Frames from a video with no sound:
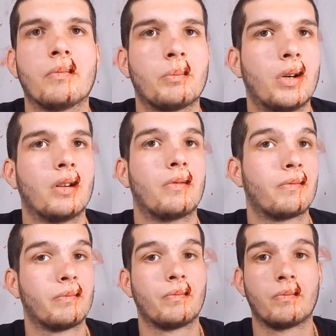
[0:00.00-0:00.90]
But
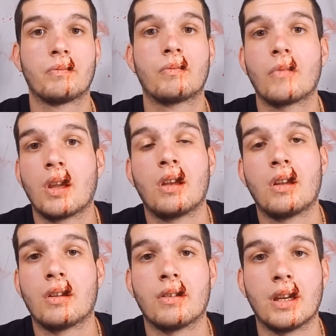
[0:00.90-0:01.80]

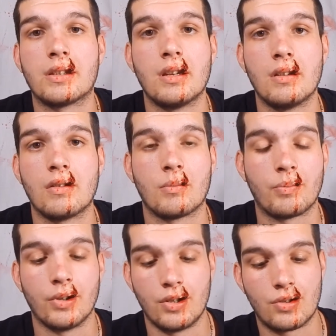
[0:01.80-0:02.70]
that's it.
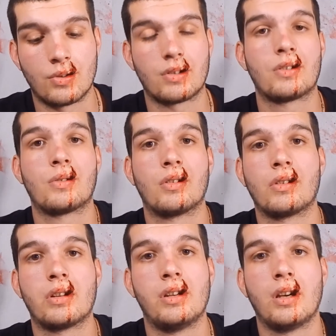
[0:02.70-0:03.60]
Pretty short tutorial
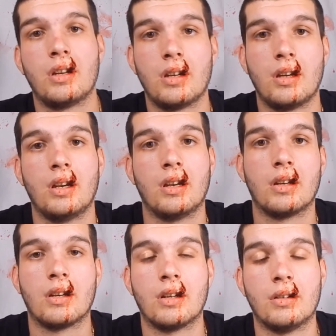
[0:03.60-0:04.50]
today,
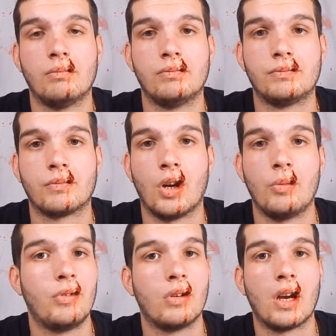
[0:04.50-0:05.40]
and I
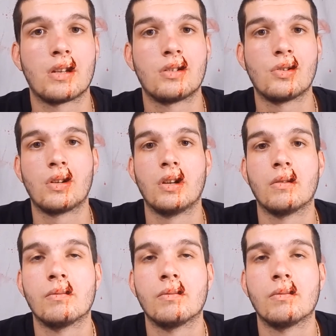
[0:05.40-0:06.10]
hope you guys enjoyed it.